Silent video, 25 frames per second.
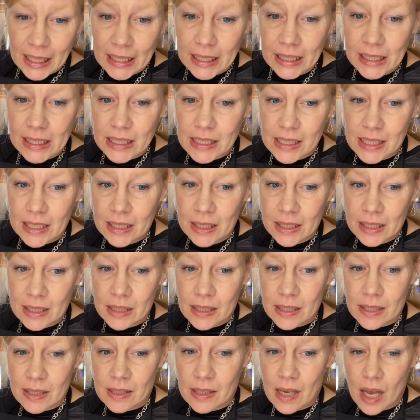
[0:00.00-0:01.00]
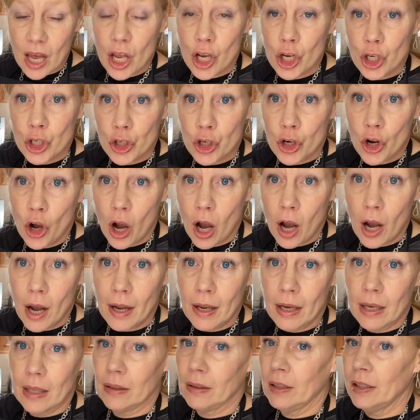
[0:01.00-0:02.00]
It is
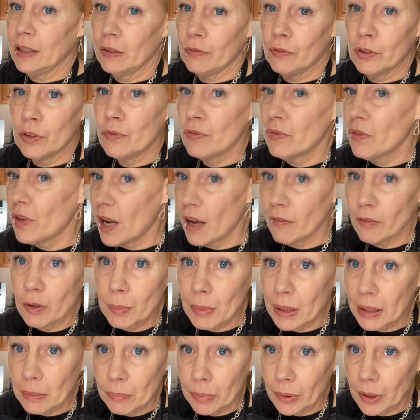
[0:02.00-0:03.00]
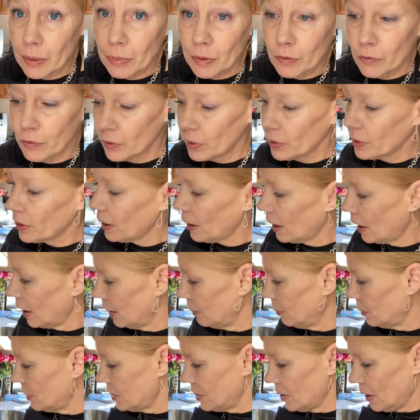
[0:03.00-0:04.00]
not, like if you've never made bread before, I
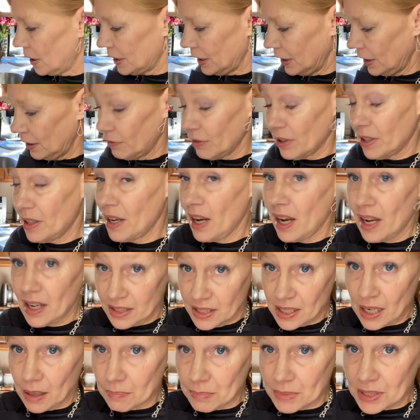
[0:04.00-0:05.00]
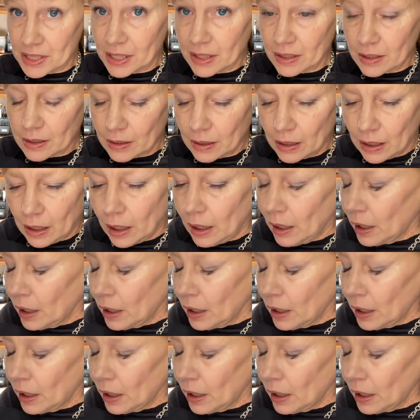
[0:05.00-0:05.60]
would not even attempt it.